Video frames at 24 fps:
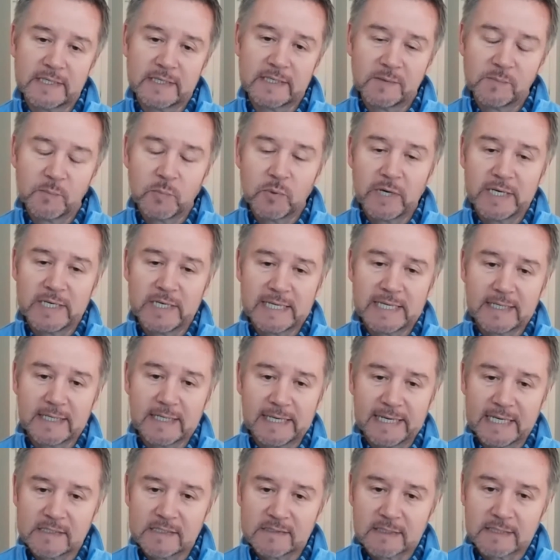Deal and Print Deal
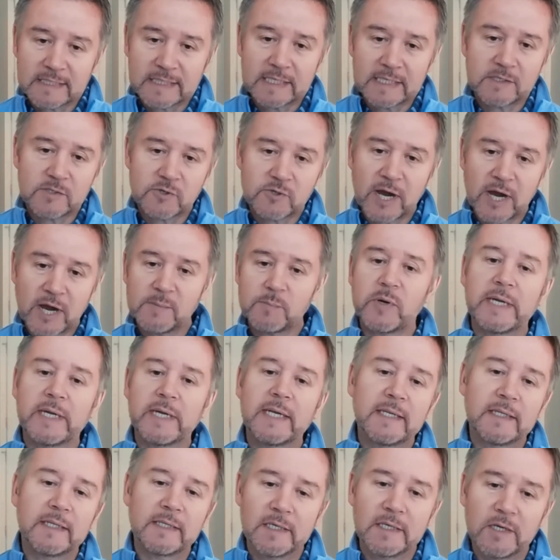in Italy, Trade Print
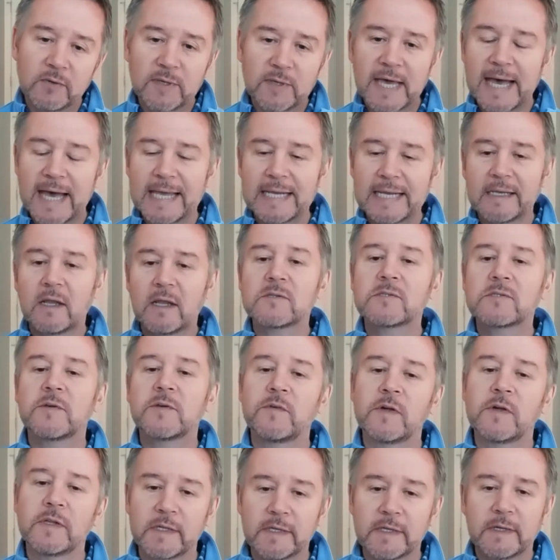in the UK, lots
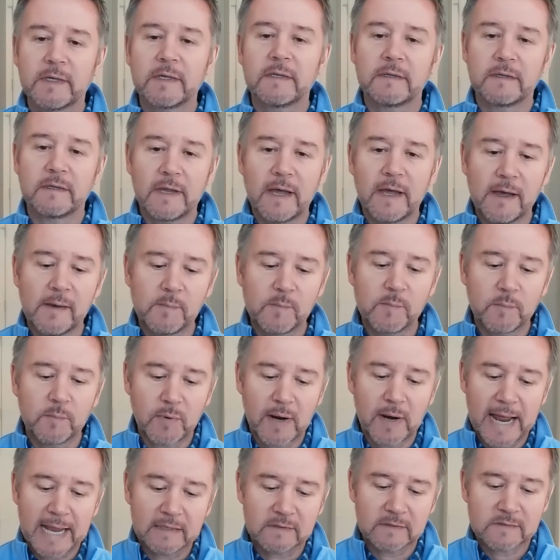of other
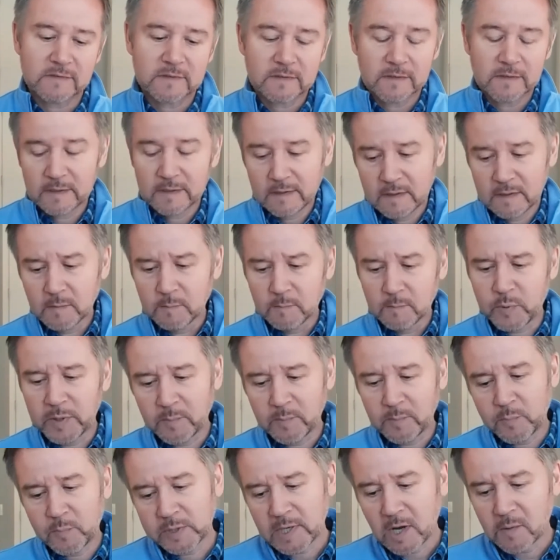brands,
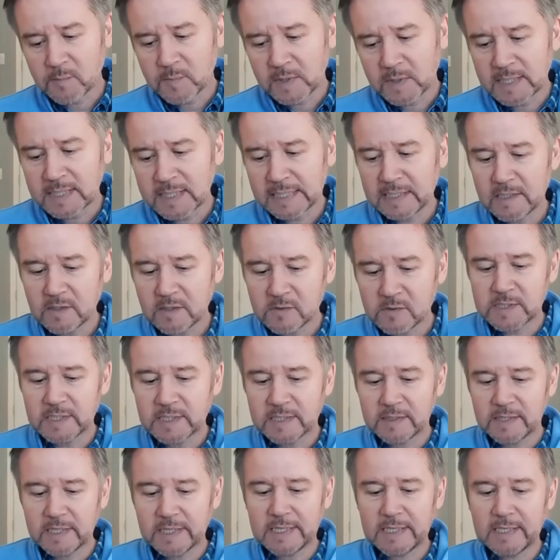predominantly
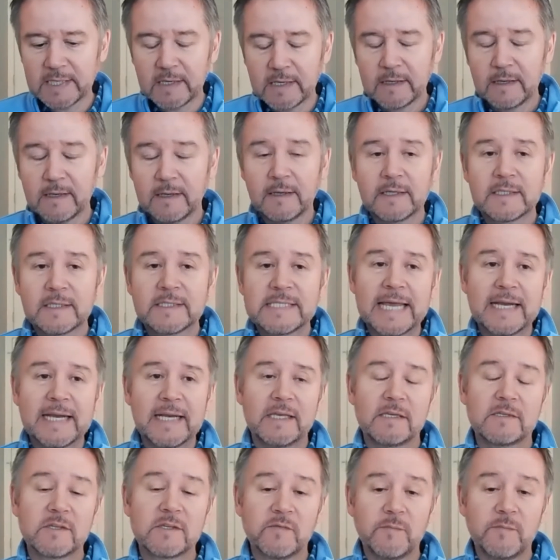using the
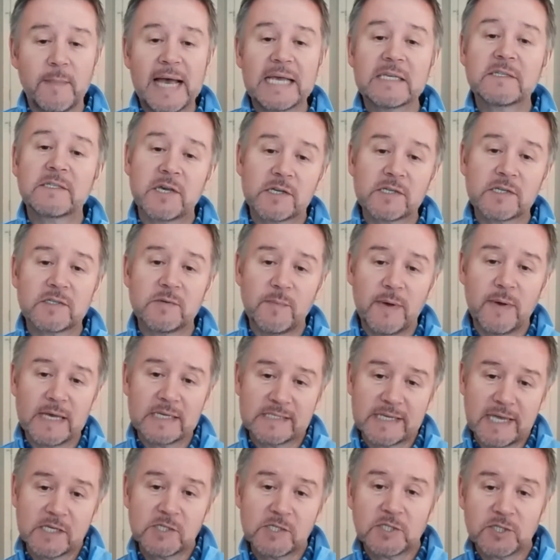techniques of mass
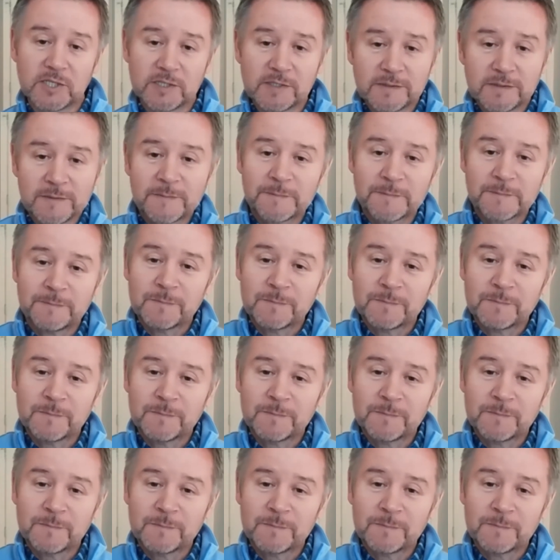customization